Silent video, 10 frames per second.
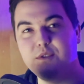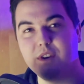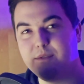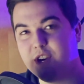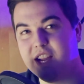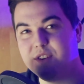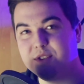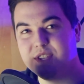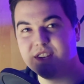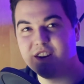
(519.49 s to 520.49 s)
Trevor
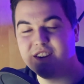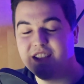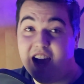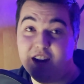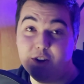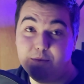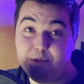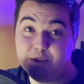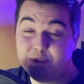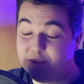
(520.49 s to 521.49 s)
Henderson art. I hope
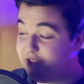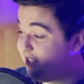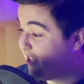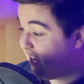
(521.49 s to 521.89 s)
you enjoyed.